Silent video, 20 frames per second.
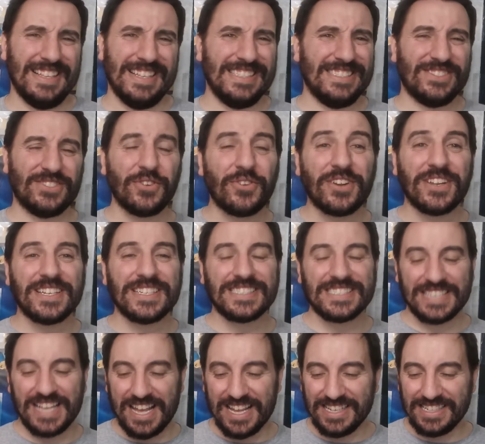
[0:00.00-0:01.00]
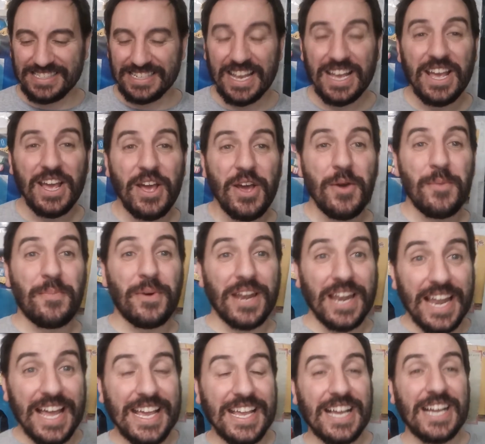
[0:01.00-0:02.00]
Don't understand. But
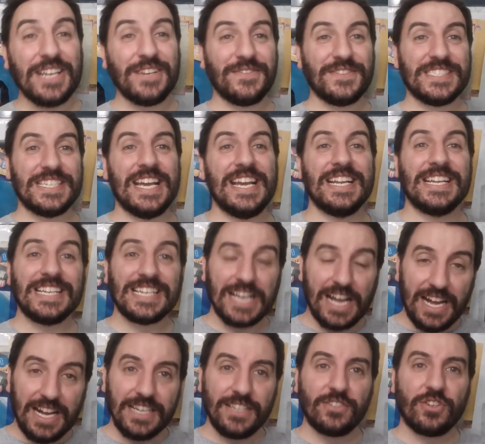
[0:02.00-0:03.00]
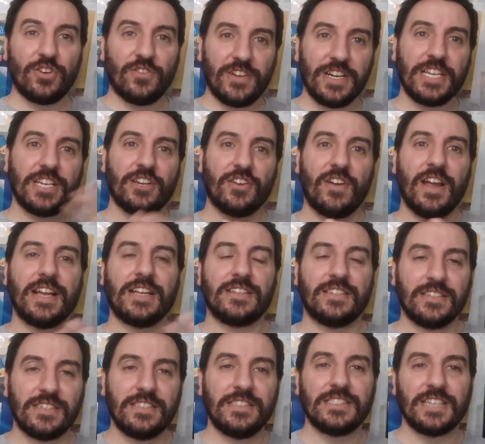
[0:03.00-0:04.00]
like I have said, Guy's already corrected
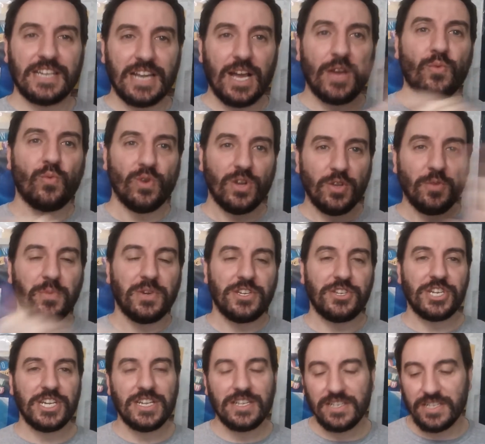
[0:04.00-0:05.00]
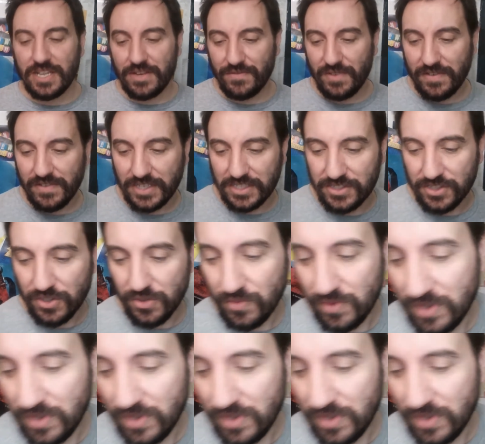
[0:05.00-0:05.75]
us, and I will be changing that very soon.